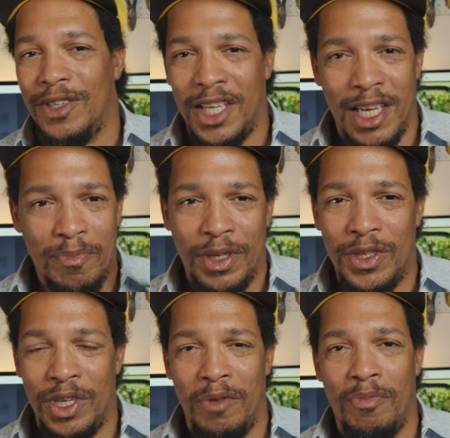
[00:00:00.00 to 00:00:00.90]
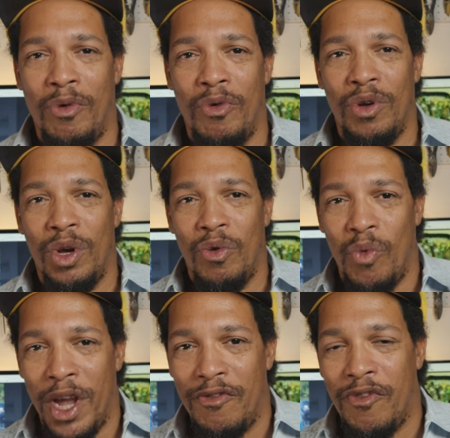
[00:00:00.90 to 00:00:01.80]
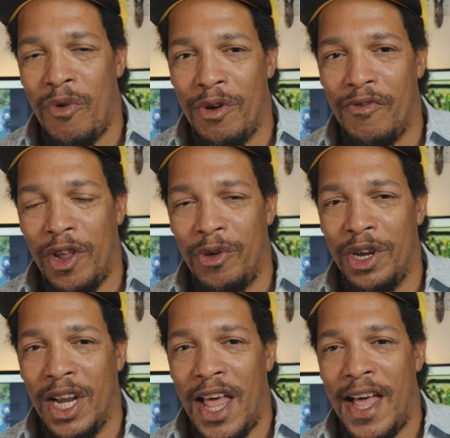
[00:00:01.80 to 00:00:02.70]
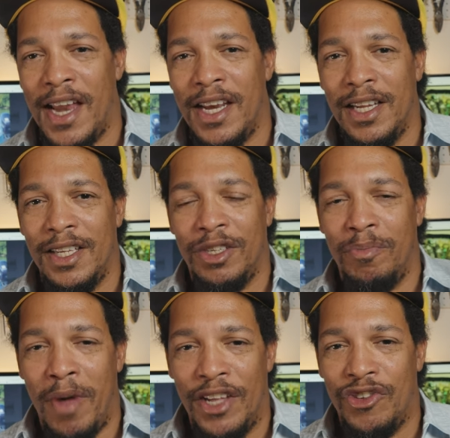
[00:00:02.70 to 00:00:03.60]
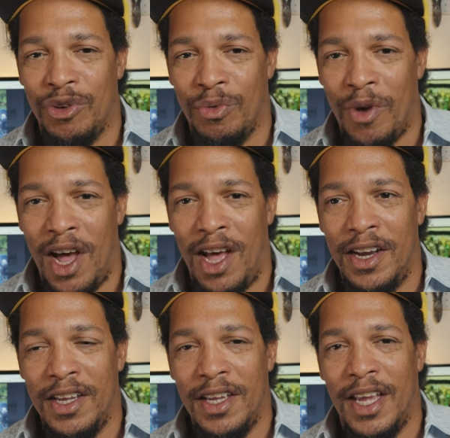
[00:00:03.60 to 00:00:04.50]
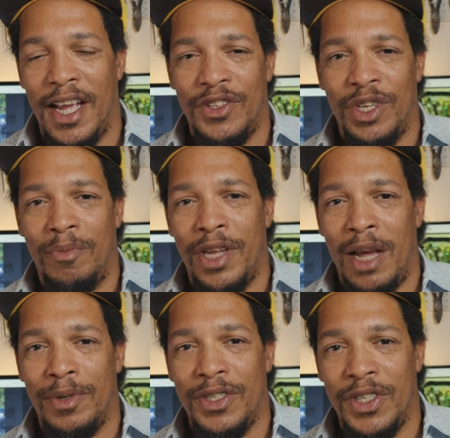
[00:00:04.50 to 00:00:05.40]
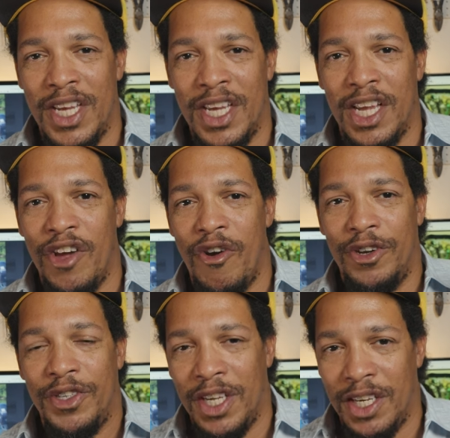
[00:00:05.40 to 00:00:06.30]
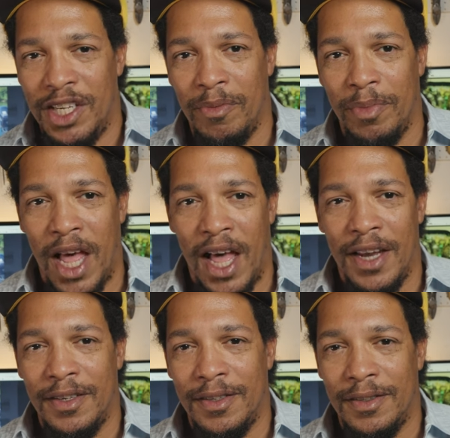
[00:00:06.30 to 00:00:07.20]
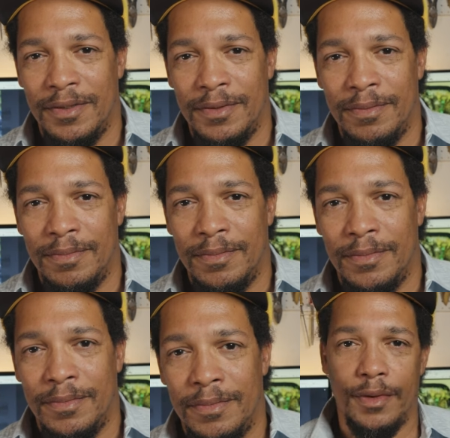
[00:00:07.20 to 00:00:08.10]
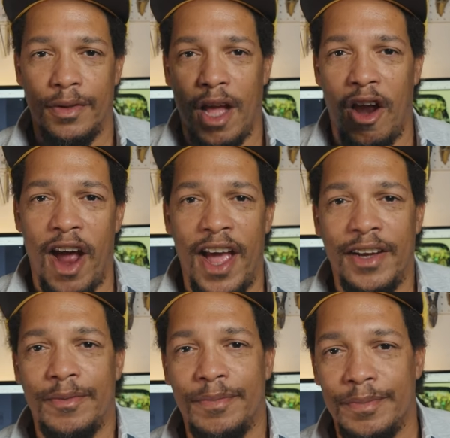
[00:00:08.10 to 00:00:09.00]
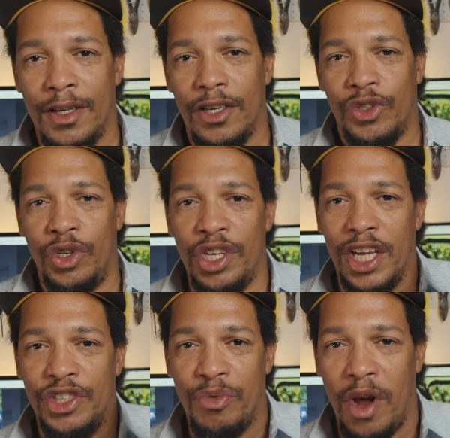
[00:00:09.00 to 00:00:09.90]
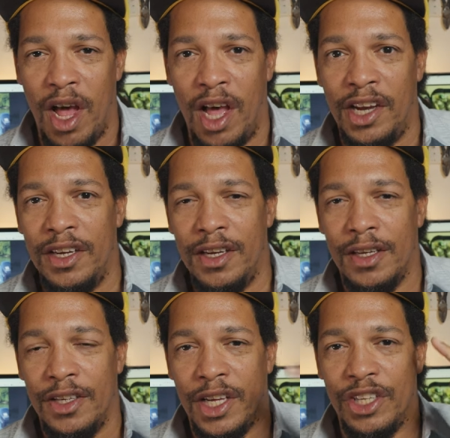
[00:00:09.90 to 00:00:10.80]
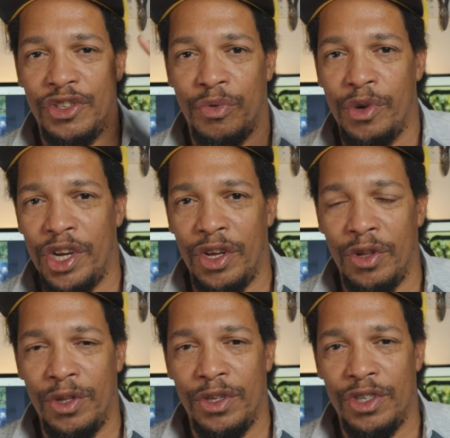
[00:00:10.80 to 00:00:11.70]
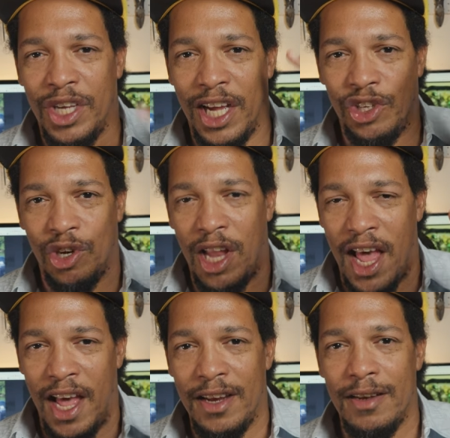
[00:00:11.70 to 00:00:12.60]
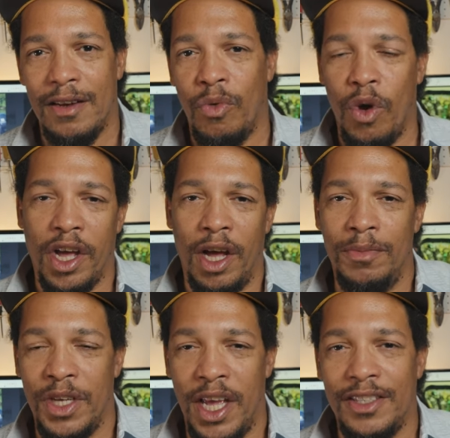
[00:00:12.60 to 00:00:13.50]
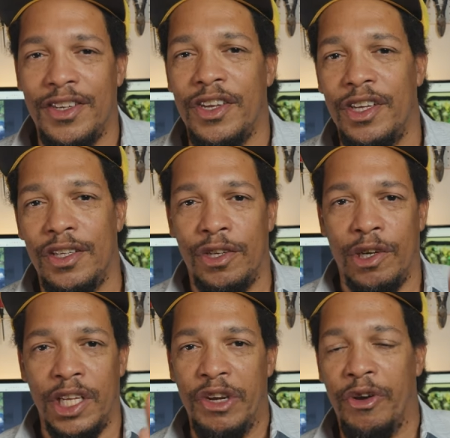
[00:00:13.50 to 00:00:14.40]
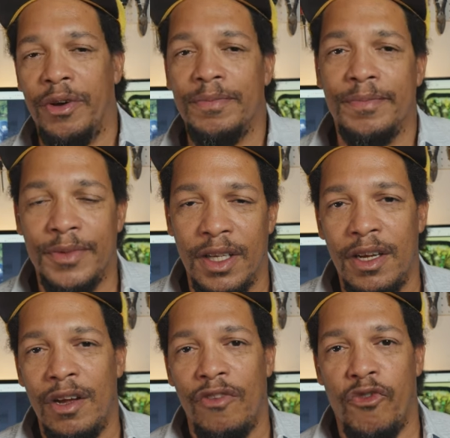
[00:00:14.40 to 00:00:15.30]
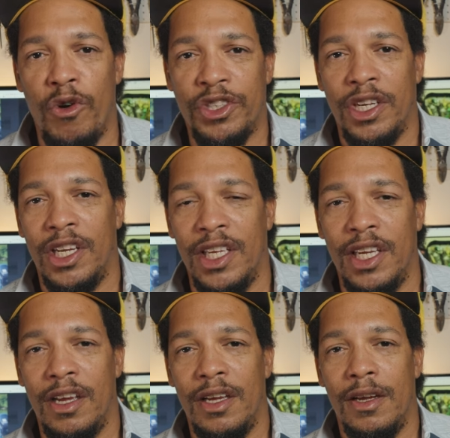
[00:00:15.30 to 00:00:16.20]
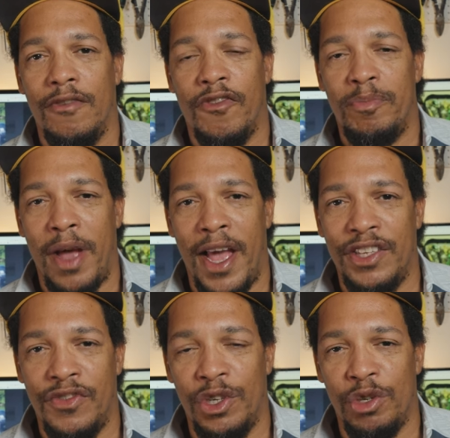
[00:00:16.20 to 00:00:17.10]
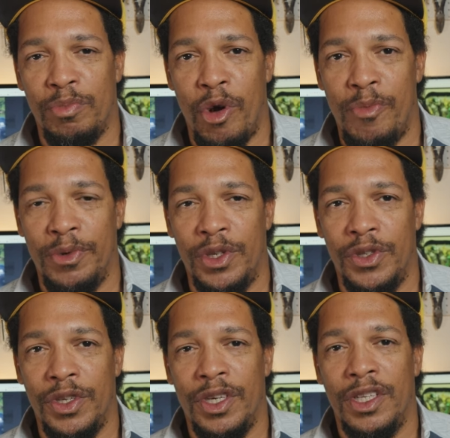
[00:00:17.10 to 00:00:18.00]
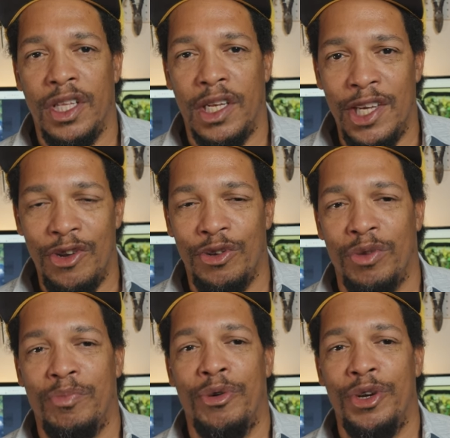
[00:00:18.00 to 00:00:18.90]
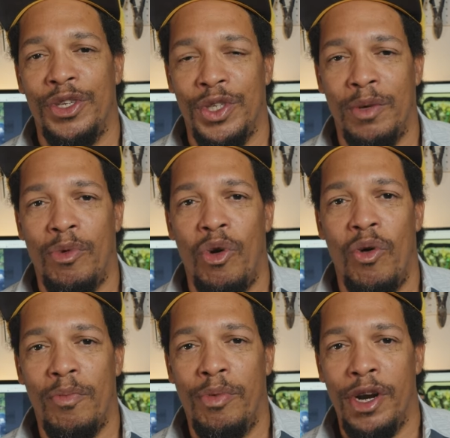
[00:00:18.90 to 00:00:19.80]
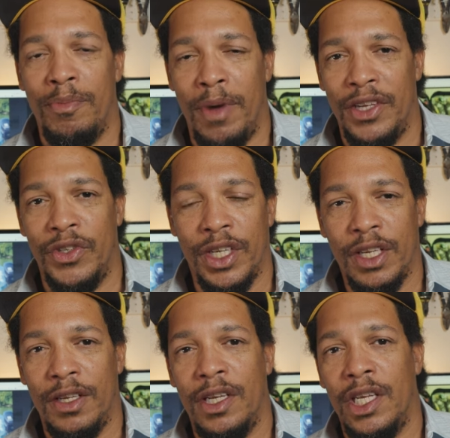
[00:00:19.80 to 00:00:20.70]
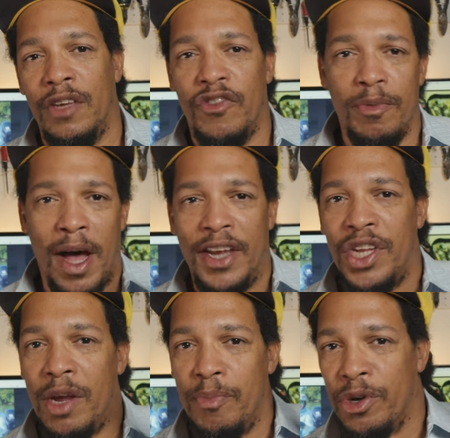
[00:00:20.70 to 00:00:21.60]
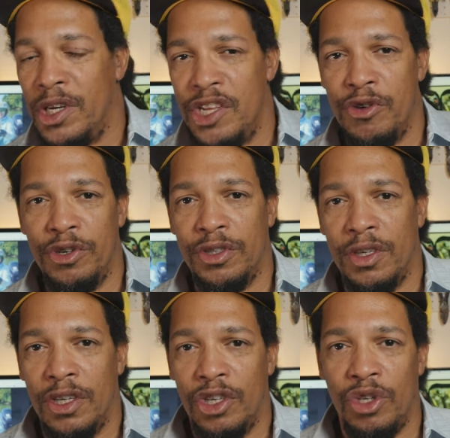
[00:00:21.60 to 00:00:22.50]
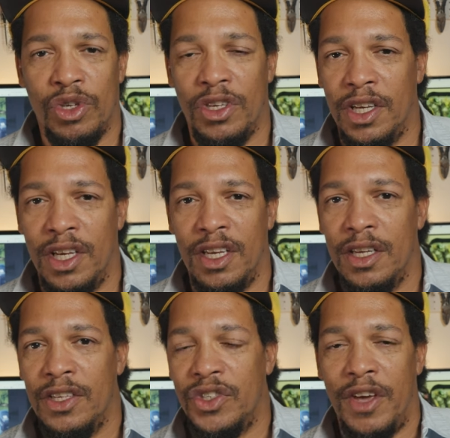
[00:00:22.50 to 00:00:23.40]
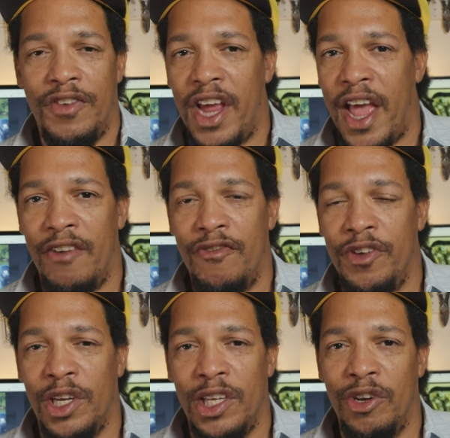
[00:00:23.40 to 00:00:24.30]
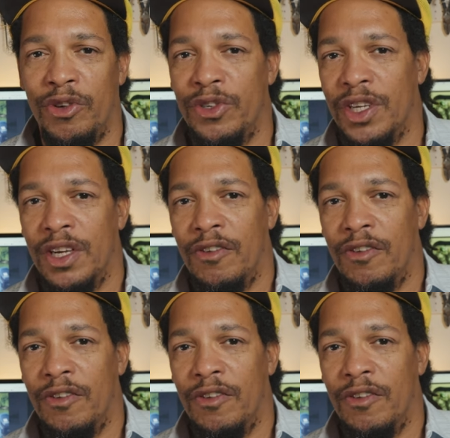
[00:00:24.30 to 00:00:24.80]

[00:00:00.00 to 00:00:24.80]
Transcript: keep it simple. Weight forward floating line to match your rod and some type of sinking or sink tip line. All right, so got your rod, you got your reel, you got your line. What comes next? Your leader. Fortunately, for bass fishing purposes, the leaders are pretty simple, pretty basic. If you buy tapered leaders, you can get seven and a half foot leaders